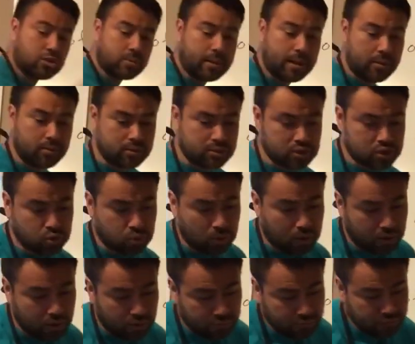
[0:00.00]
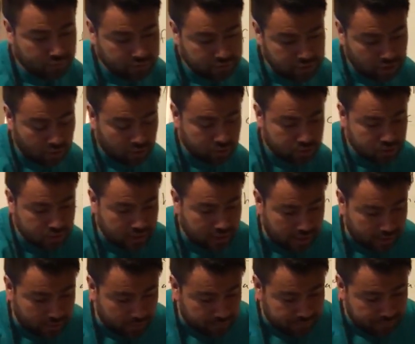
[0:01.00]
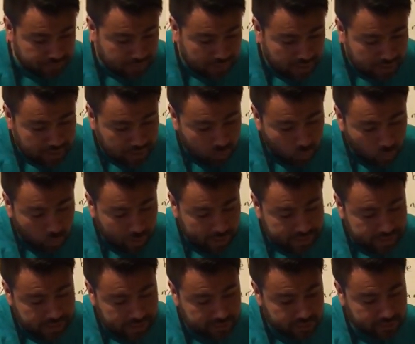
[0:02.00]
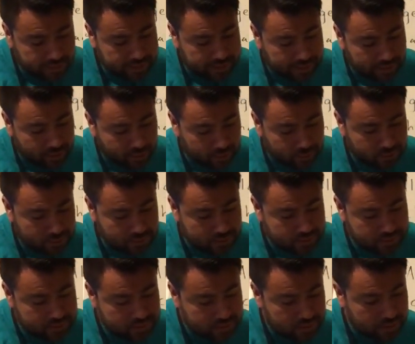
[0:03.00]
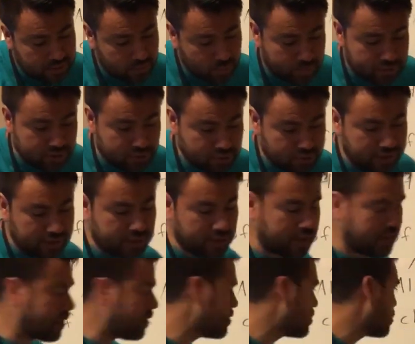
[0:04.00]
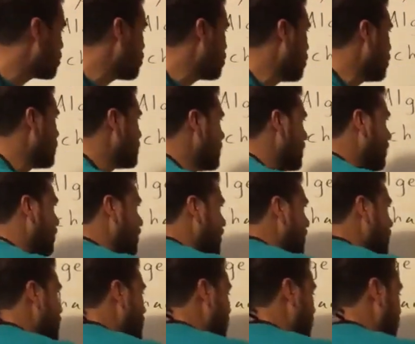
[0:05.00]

amount was $12 an hour. 1 year later he earns $13.50.